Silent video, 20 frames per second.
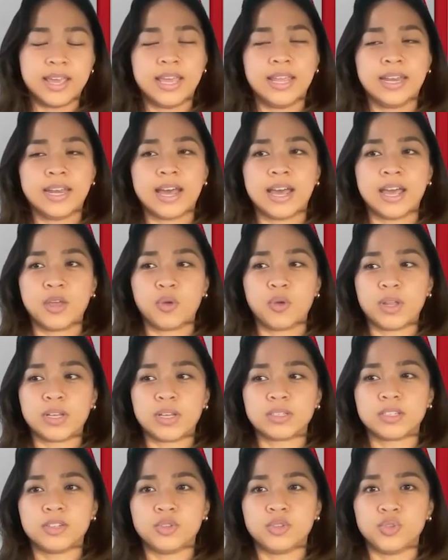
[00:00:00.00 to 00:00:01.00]
and I
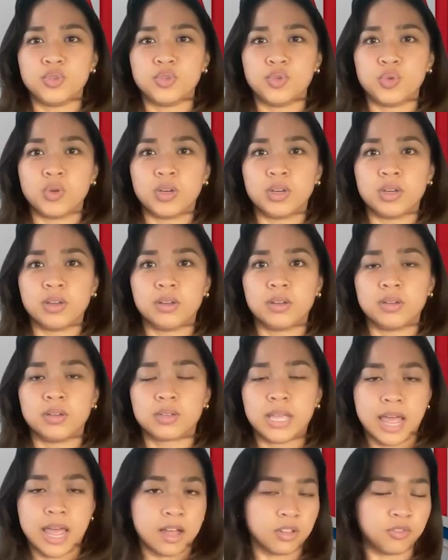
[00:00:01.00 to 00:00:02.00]
went to
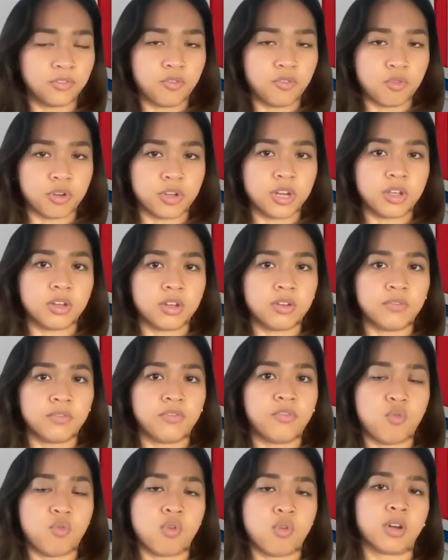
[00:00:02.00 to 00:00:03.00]
California
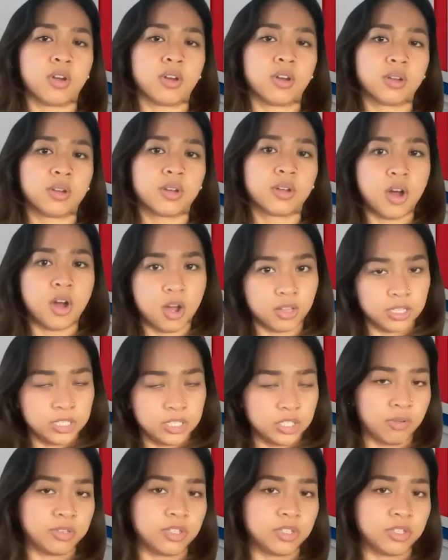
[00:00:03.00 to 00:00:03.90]
for college.